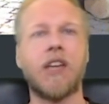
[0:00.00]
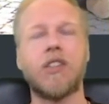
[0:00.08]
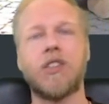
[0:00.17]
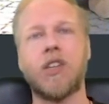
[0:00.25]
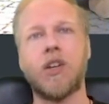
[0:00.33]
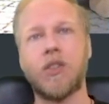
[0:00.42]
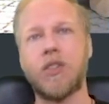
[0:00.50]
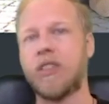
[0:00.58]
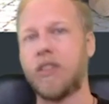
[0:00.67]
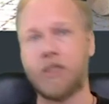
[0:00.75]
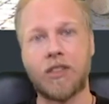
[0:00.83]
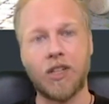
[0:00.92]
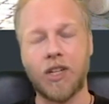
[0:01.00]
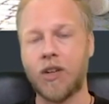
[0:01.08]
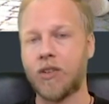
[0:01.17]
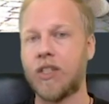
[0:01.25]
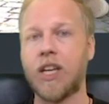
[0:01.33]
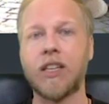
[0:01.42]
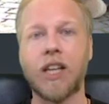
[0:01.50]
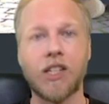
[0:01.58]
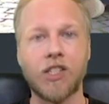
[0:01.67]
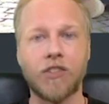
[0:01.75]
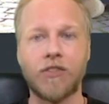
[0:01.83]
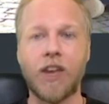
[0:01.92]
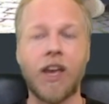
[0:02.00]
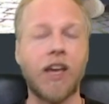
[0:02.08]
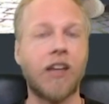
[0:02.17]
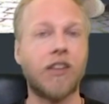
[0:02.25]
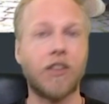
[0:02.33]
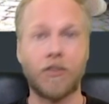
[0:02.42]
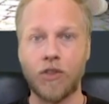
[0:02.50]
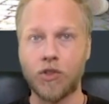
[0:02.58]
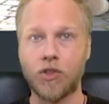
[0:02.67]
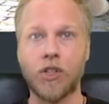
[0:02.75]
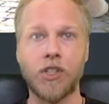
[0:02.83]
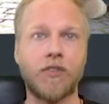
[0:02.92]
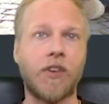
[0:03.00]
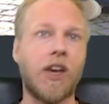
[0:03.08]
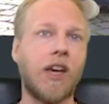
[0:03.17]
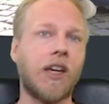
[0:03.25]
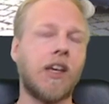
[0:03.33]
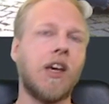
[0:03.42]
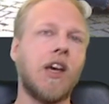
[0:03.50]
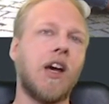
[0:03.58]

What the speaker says: So, deadlines are vague, the future is vague,